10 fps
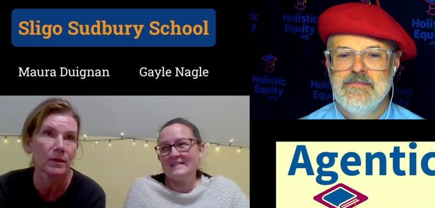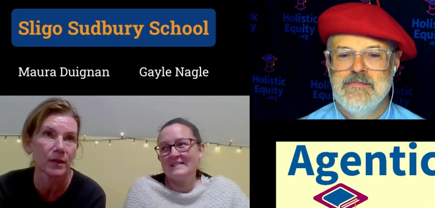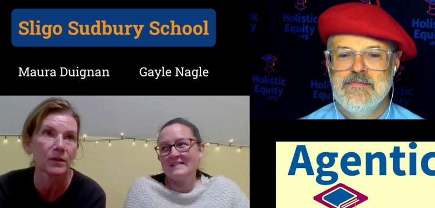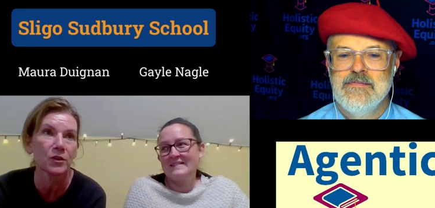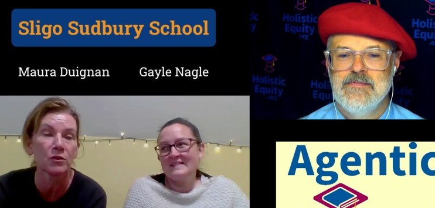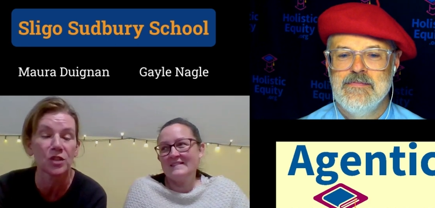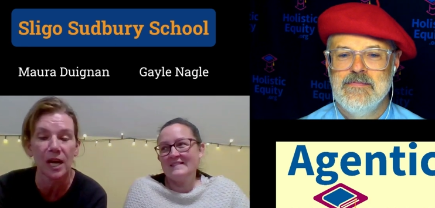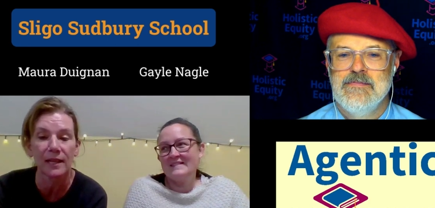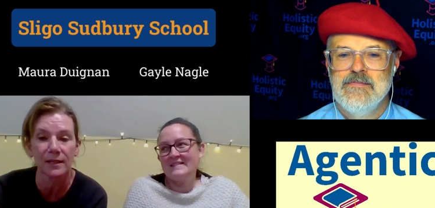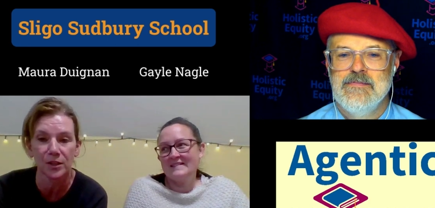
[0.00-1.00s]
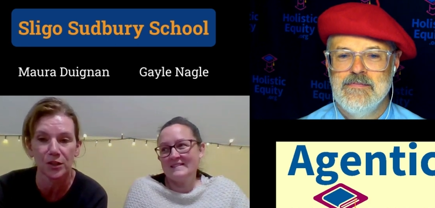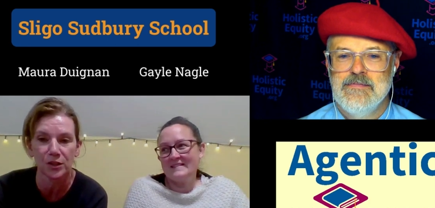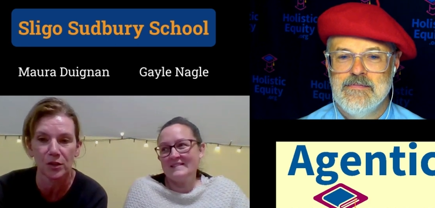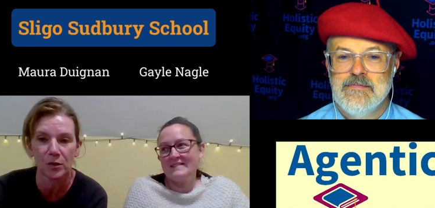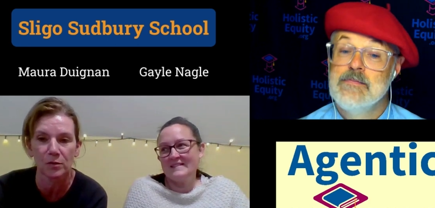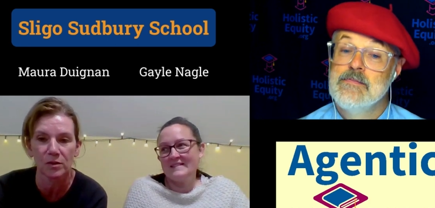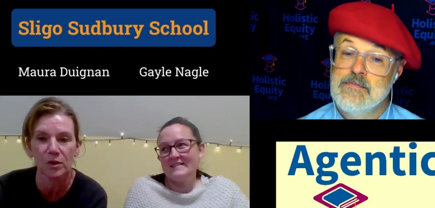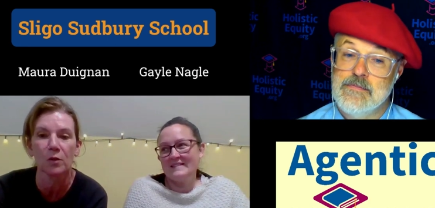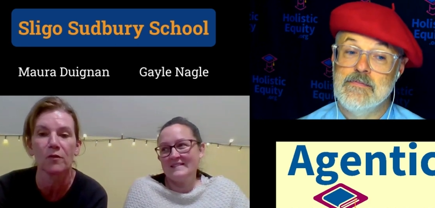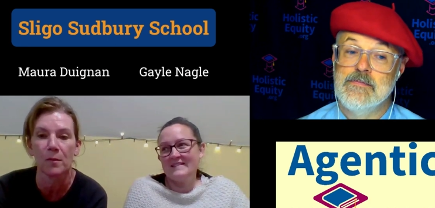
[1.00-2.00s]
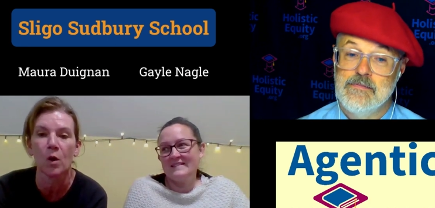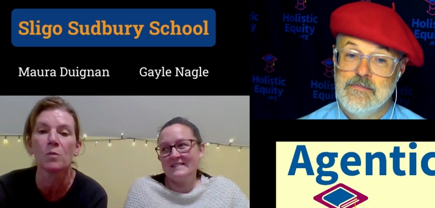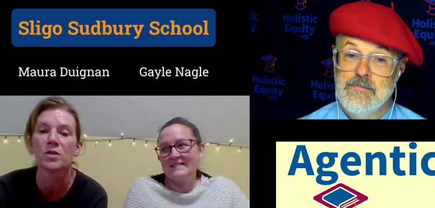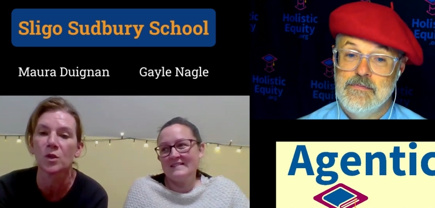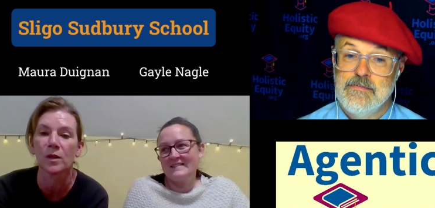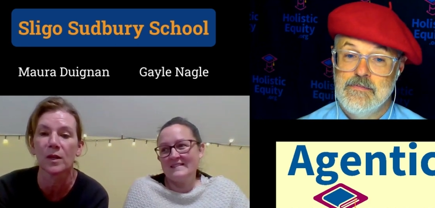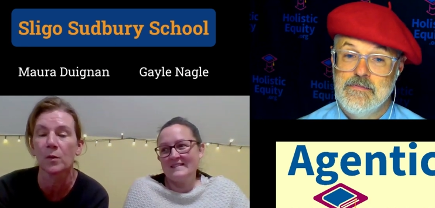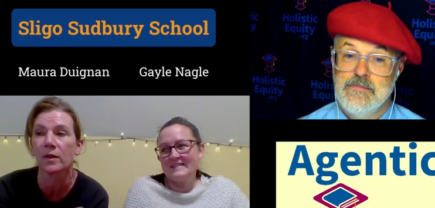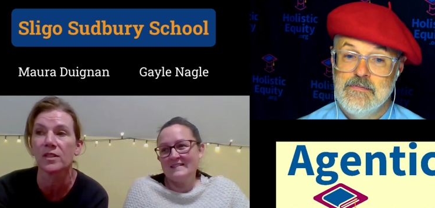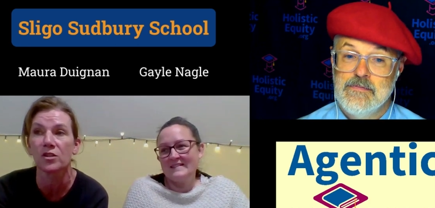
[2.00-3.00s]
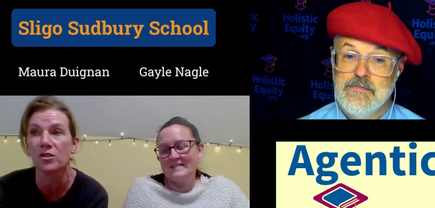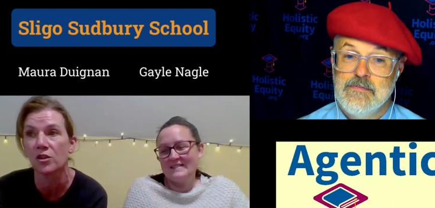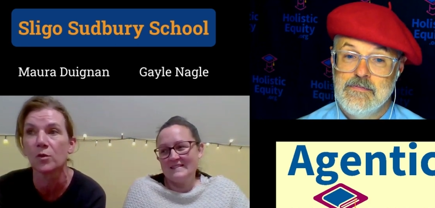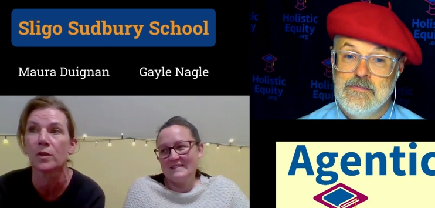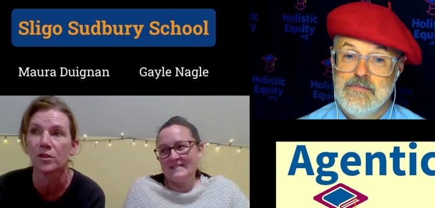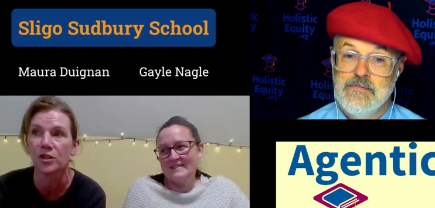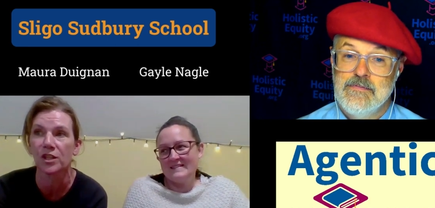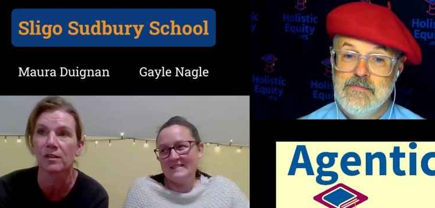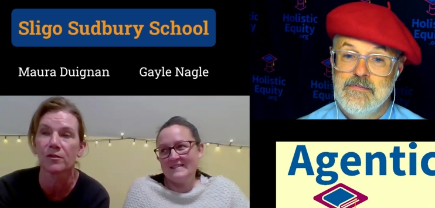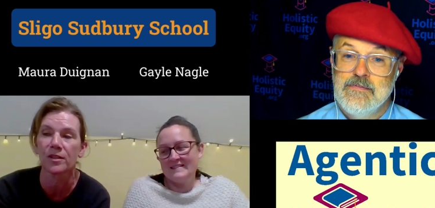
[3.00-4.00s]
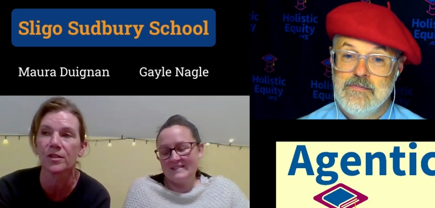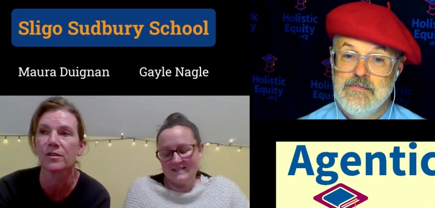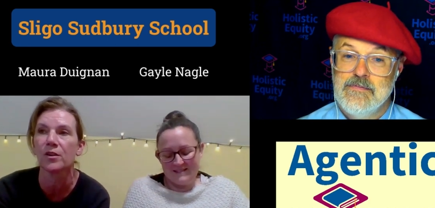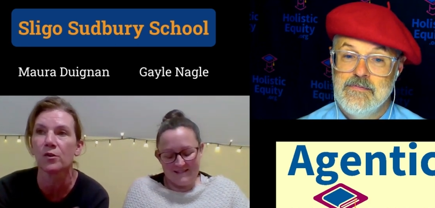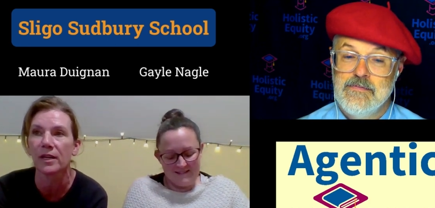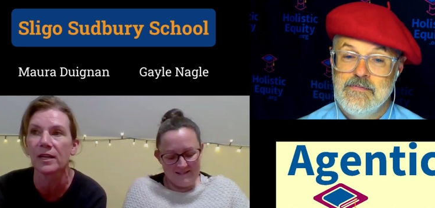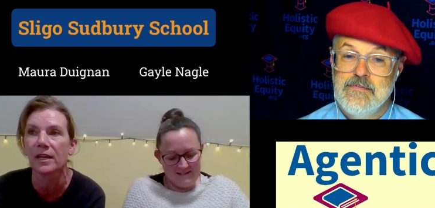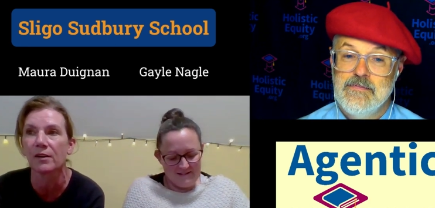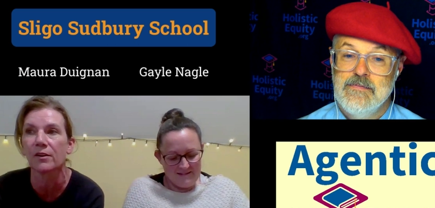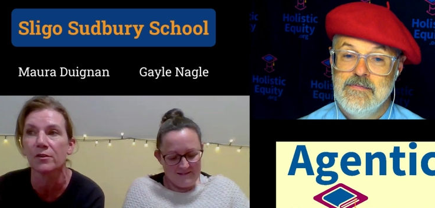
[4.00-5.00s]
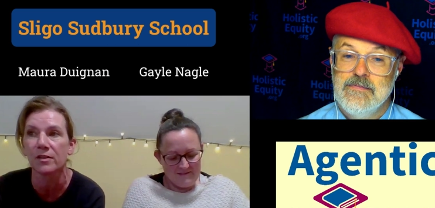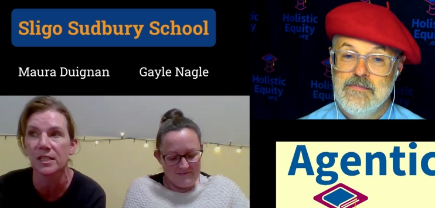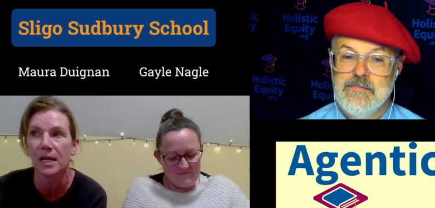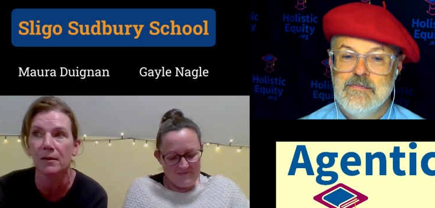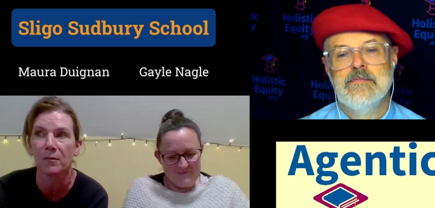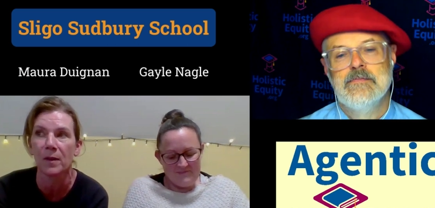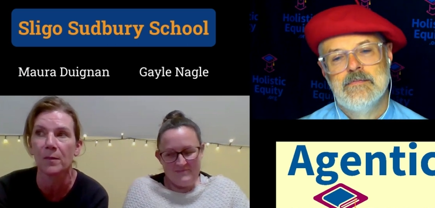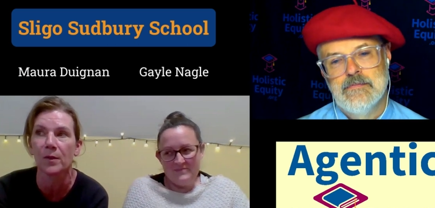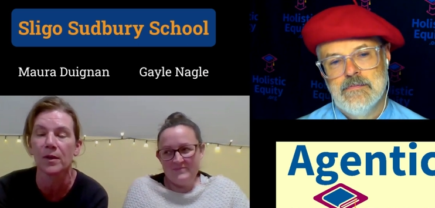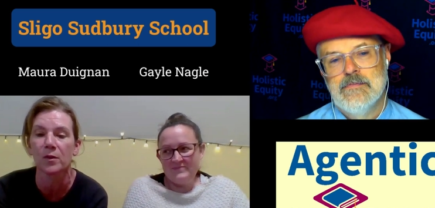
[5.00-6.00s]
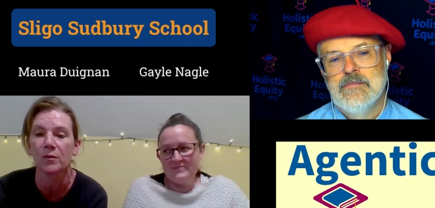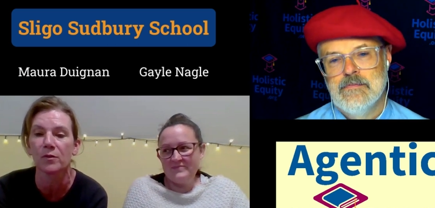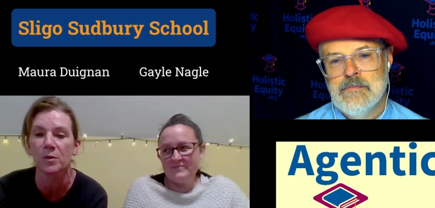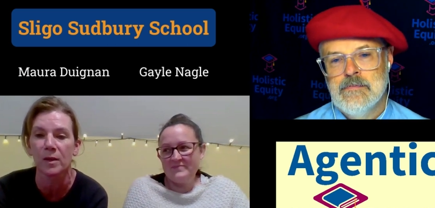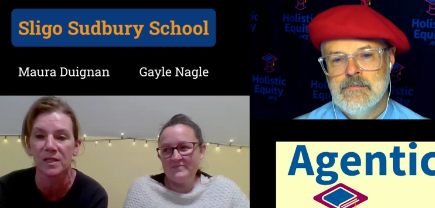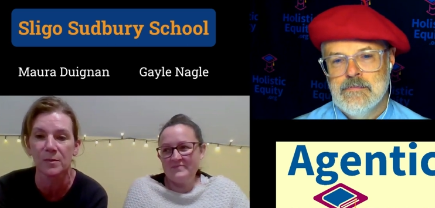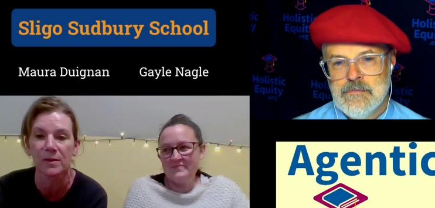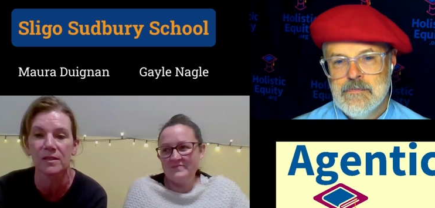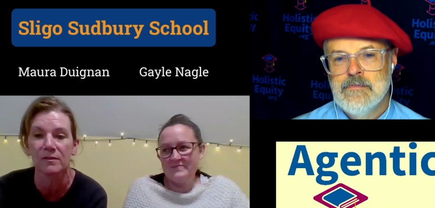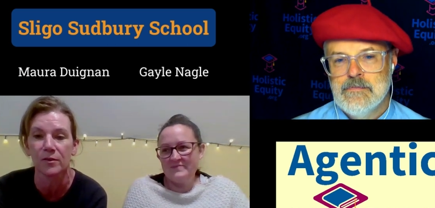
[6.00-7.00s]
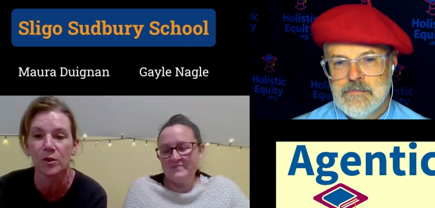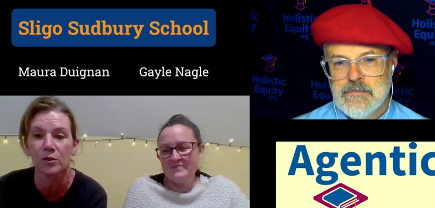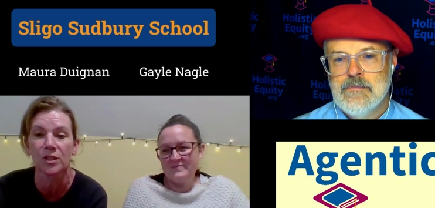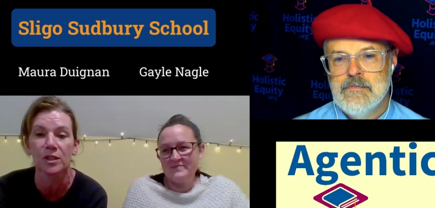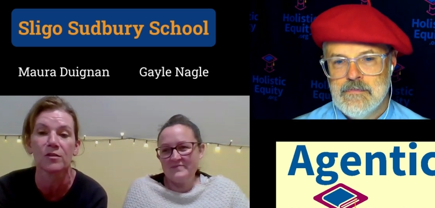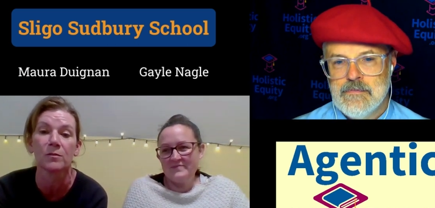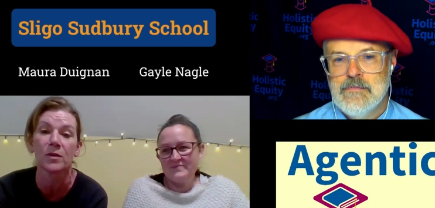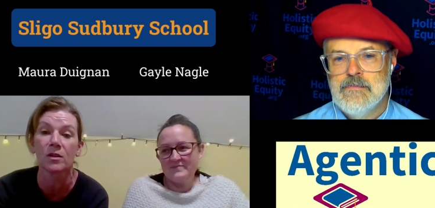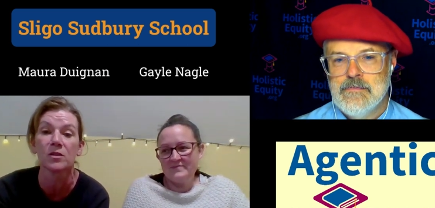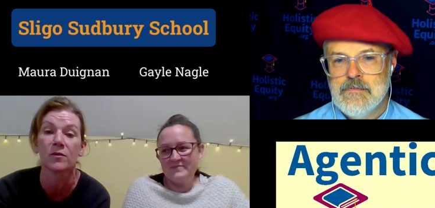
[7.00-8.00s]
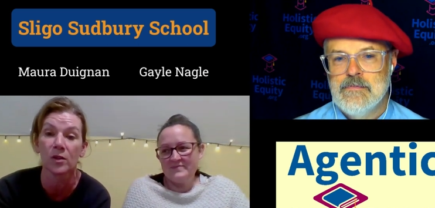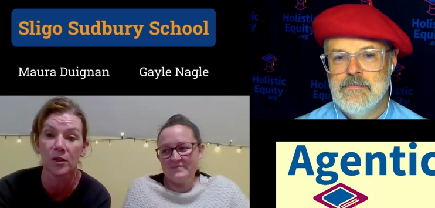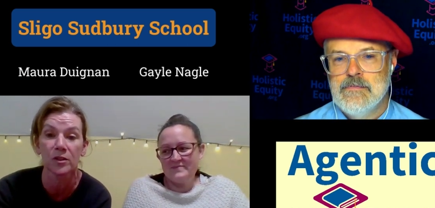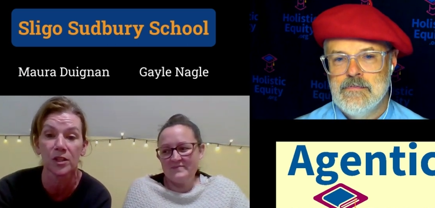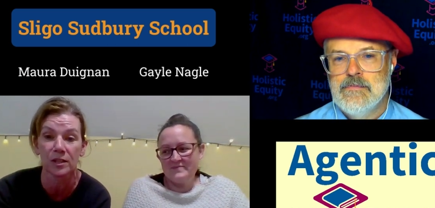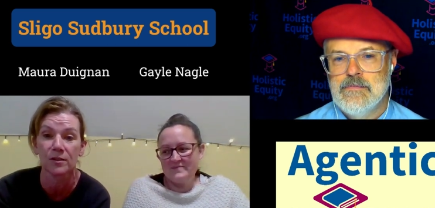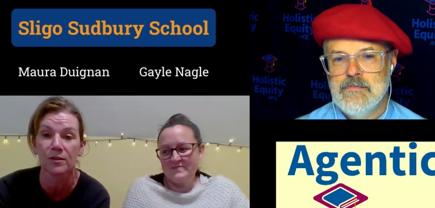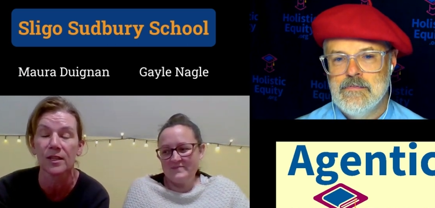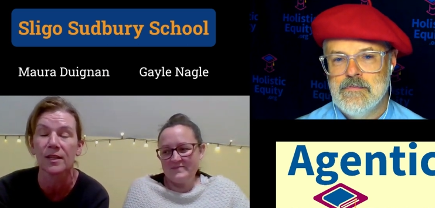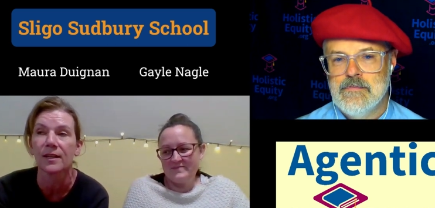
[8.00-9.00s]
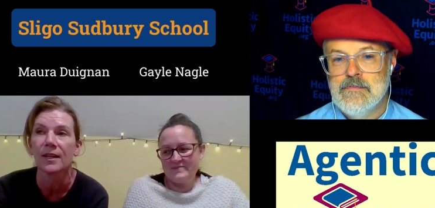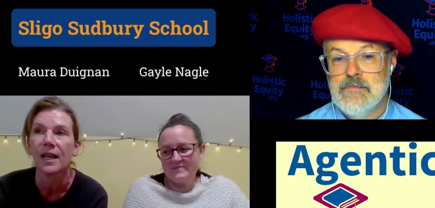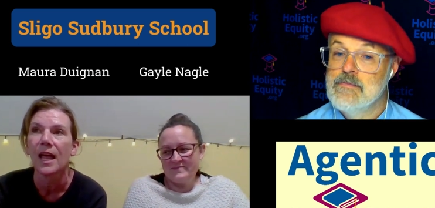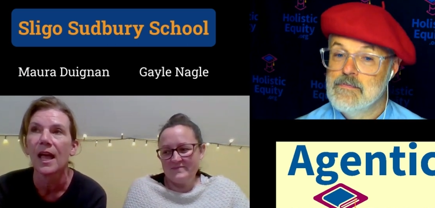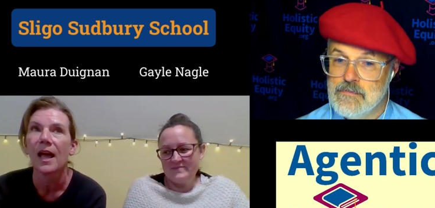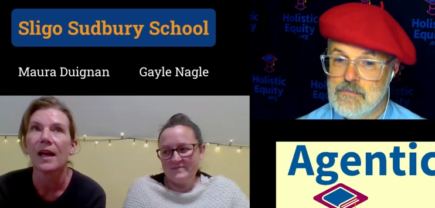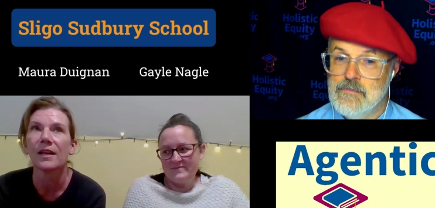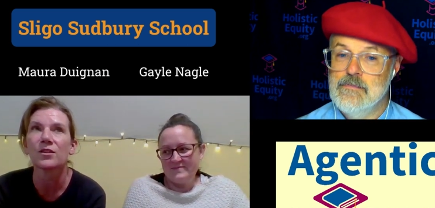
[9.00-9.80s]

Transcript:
Speaker 1: a new challenge, you know, mm-hmm. to go mm-hmm. from homeschooling where it's just you and your children to you're in here and you're a staff member and you have responsibility for your children, but also for other children. Mm-hmm. And